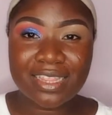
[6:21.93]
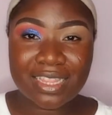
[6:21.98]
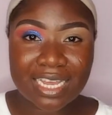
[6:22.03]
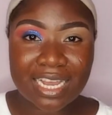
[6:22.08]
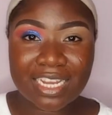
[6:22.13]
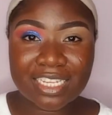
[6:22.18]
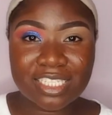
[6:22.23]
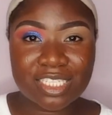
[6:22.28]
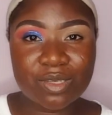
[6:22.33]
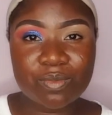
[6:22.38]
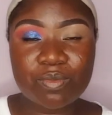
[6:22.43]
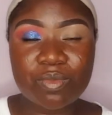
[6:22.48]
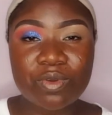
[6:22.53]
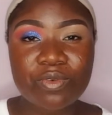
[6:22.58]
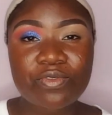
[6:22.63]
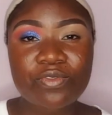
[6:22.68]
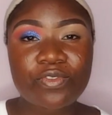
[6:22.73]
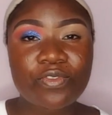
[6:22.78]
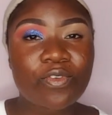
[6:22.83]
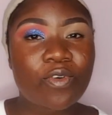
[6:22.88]
that
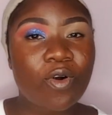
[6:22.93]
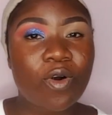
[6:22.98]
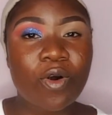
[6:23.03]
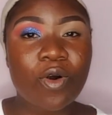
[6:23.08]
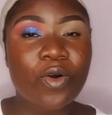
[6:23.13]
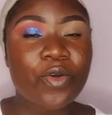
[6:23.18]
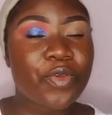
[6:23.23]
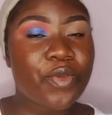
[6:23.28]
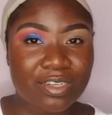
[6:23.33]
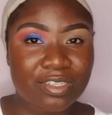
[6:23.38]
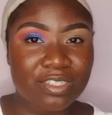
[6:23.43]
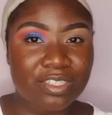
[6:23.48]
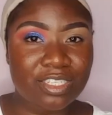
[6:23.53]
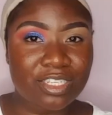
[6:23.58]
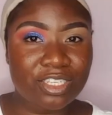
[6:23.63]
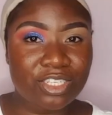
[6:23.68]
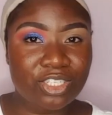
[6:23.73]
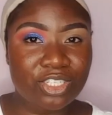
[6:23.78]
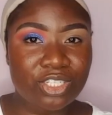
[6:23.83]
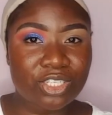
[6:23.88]
before
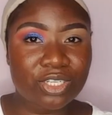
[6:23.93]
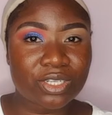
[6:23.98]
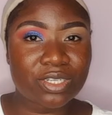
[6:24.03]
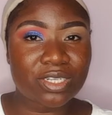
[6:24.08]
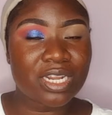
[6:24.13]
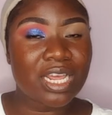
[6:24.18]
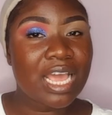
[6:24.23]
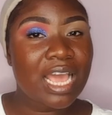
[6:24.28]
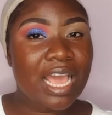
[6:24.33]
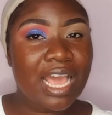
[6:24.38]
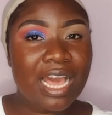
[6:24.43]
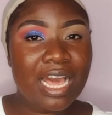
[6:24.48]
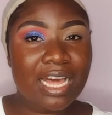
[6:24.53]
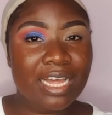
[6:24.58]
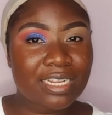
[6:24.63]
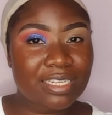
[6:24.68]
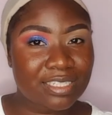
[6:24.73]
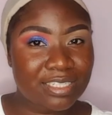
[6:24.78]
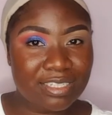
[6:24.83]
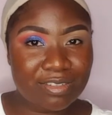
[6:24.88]
foundation
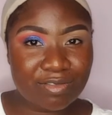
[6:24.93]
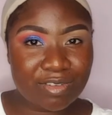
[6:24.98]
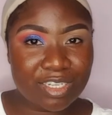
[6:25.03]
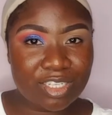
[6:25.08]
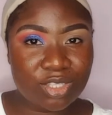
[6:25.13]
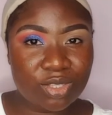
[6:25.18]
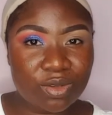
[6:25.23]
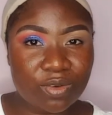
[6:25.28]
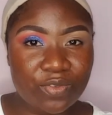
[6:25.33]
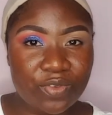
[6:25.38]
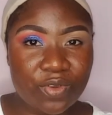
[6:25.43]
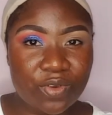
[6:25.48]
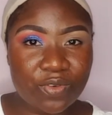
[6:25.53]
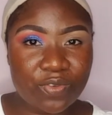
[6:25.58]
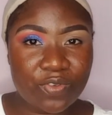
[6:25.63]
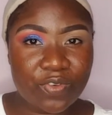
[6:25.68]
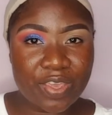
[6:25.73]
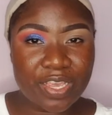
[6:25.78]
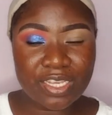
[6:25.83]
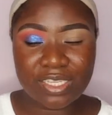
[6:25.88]
and the rest of your
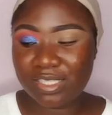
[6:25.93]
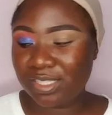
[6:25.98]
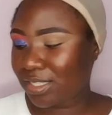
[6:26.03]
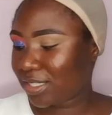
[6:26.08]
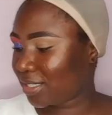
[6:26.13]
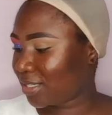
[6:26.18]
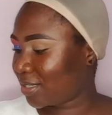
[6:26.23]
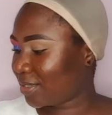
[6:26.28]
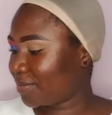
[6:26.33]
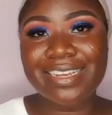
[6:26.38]
face.